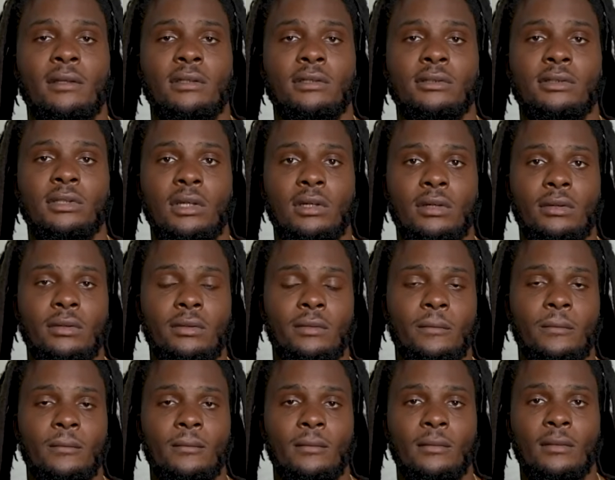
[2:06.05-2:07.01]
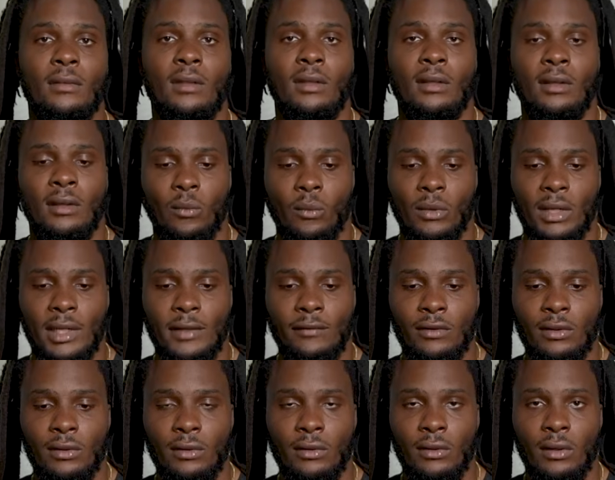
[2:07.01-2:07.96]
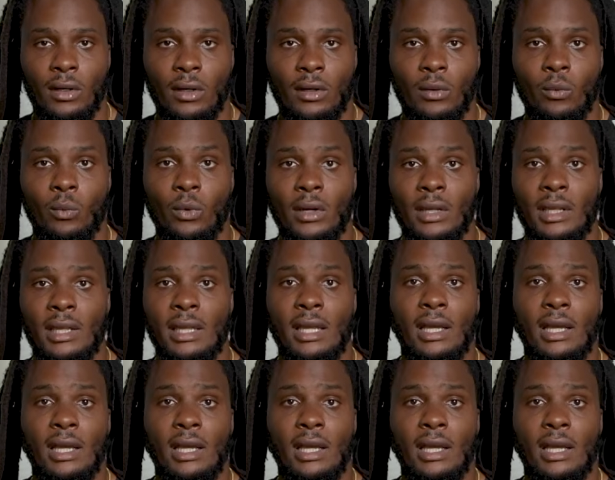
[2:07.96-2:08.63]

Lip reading: So whenever you are working